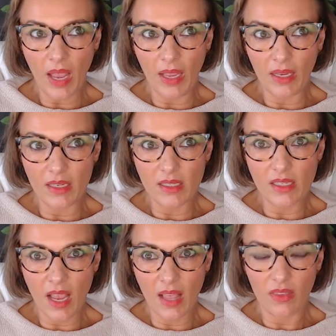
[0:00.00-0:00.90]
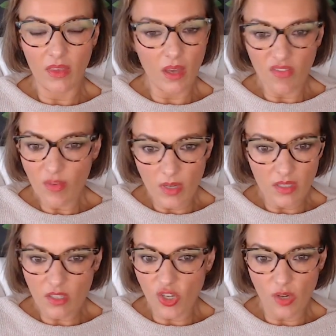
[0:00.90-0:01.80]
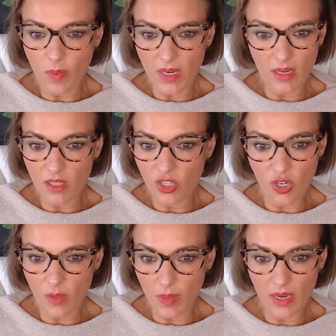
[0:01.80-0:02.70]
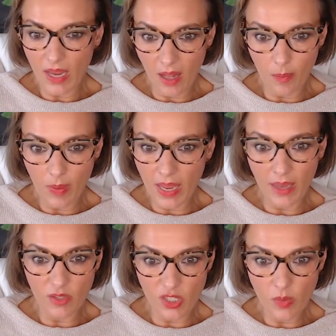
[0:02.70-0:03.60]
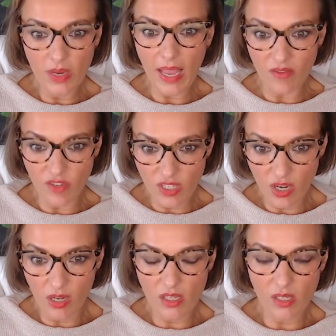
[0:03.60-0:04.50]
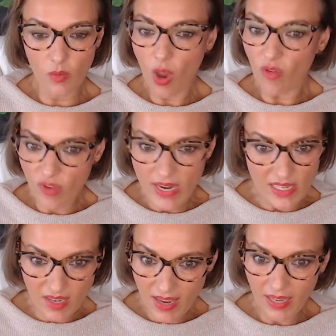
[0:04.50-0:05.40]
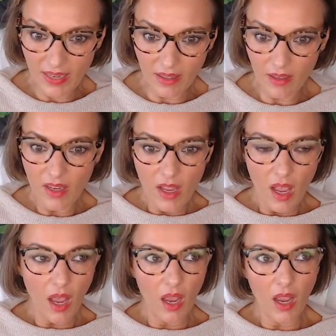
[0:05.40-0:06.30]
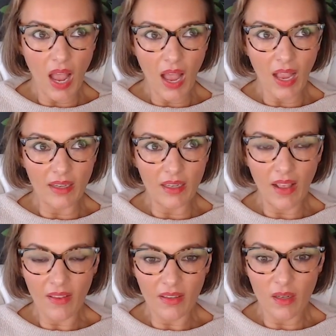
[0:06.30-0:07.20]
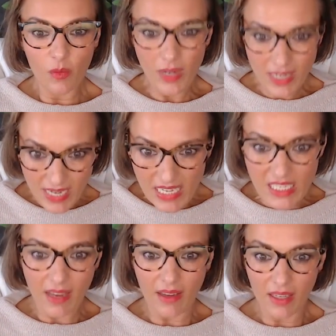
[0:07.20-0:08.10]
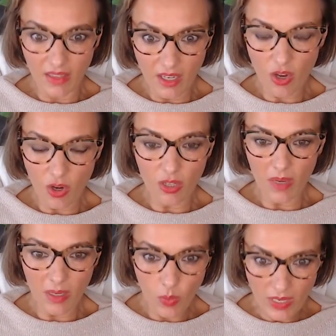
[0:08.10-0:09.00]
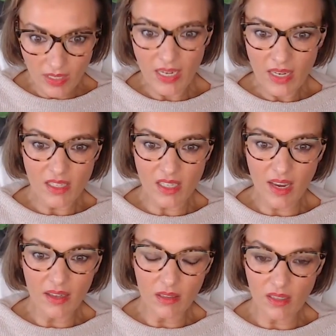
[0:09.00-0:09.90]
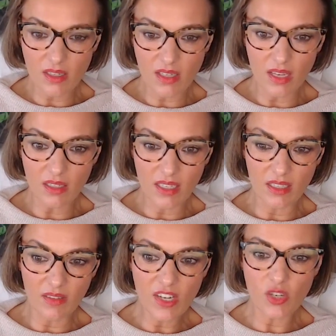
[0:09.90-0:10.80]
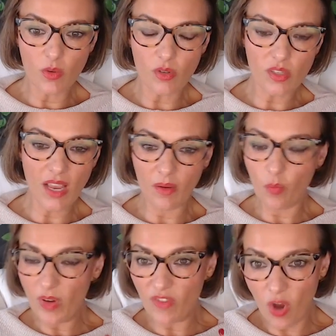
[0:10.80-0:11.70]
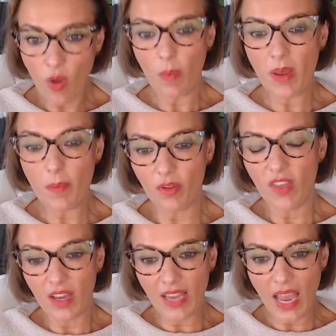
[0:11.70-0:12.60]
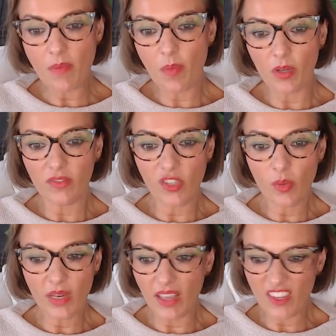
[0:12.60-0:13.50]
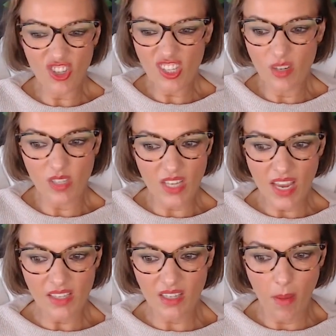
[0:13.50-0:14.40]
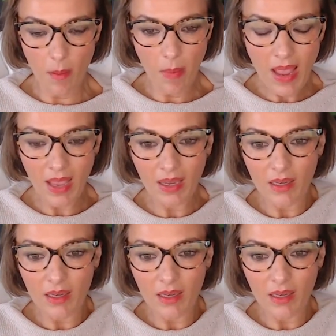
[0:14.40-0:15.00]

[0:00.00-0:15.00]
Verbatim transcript: and and the government should be should be helping out doing a returners to work reskilling uh, and and we need it in the economy we need skilled skilled individuals and we've got people that are capable of doing it they're just too scared to come back